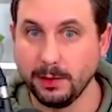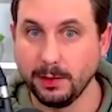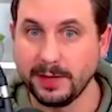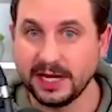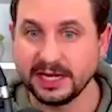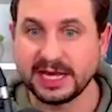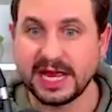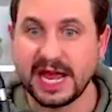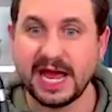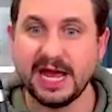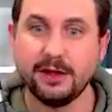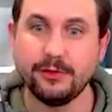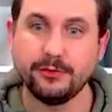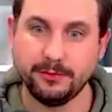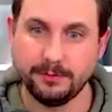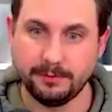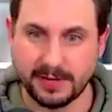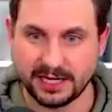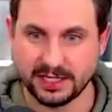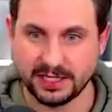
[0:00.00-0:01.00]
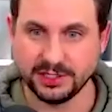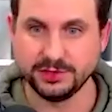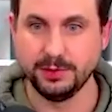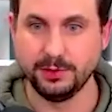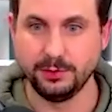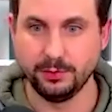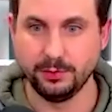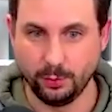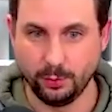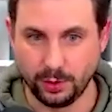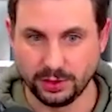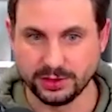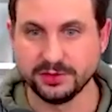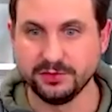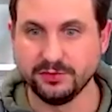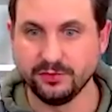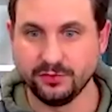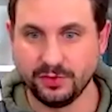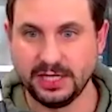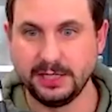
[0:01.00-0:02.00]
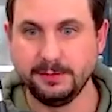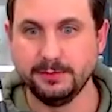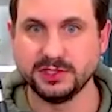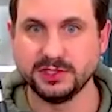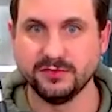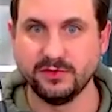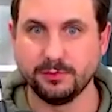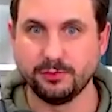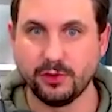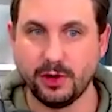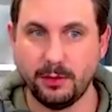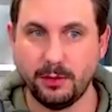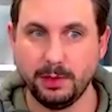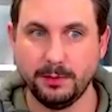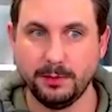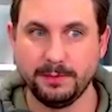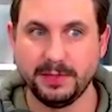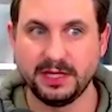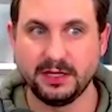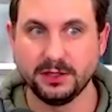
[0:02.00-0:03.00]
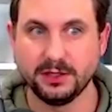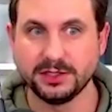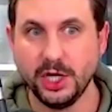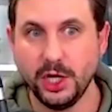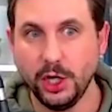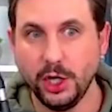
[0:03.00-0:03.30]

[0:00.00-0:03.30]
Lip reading: And account management wasn't really much of a problem, because